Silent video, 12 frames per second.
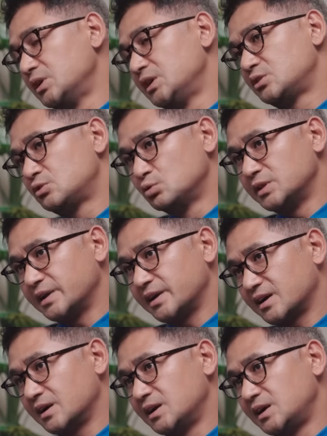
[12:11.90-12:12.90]
only two that
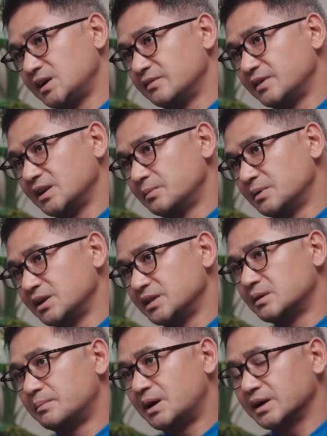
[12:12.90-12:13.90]
are currently available
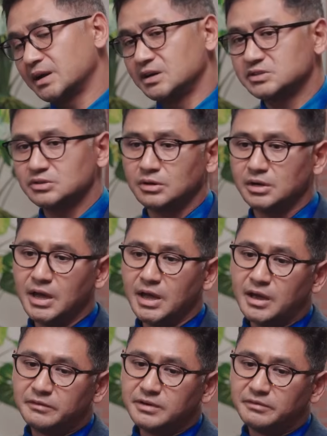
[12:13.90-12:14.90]
in the market. So
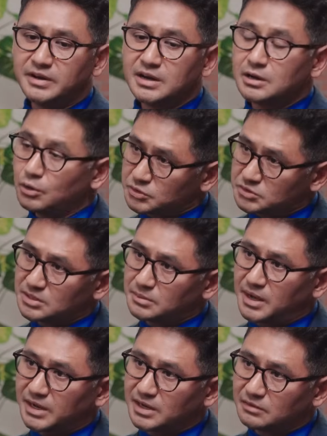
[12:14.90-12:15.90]
we are very close to
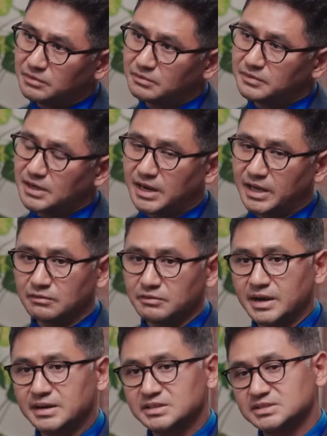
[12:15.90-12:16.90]
the market. We feel like
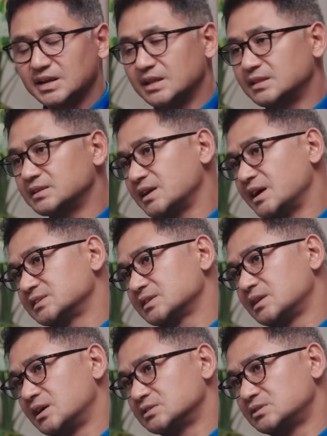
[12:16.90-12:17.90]
we understand this
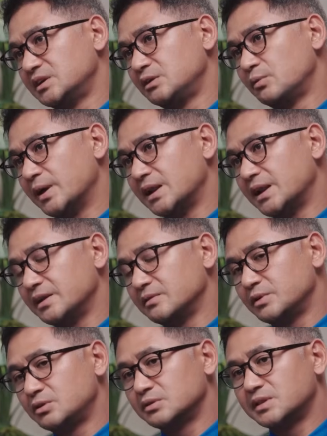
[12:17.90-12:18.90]
asset class really well,
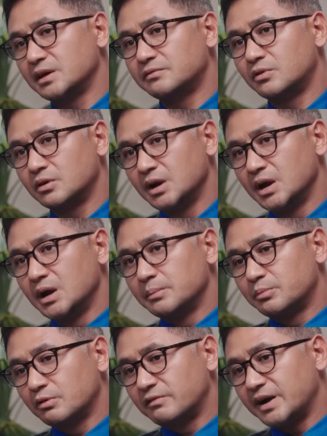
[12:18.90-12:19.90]
and we could therefore
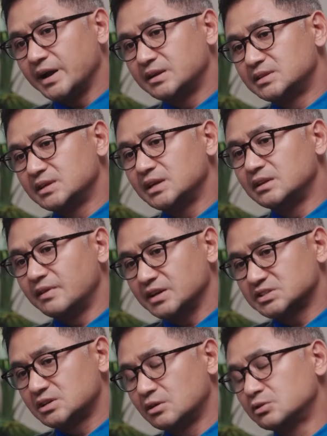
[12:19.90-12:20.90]
provide the
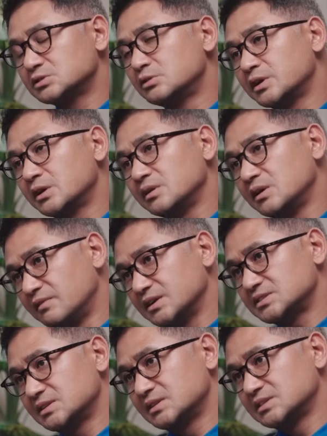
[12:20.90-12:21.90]
investor who's looking to
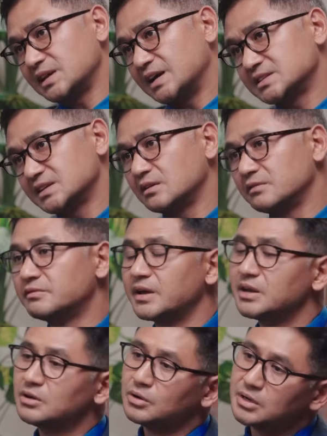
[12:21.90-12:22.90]
invest in this asset a
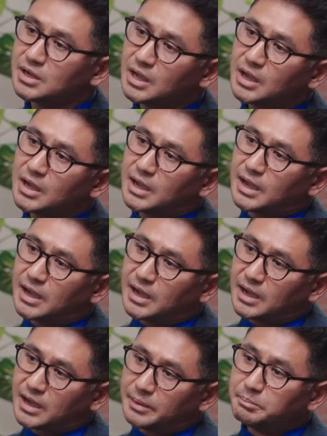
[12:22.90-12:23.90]
very good
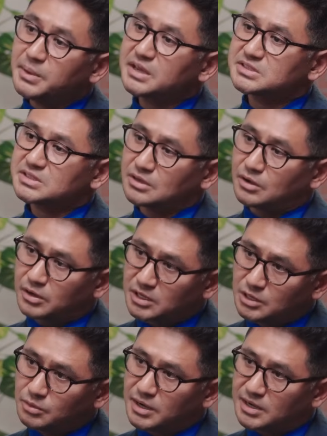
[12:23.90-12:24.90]
a mix or a
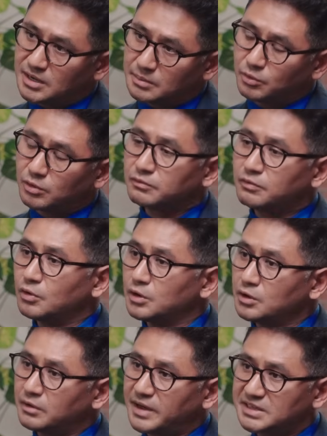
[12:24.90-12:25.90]
curated portfolio of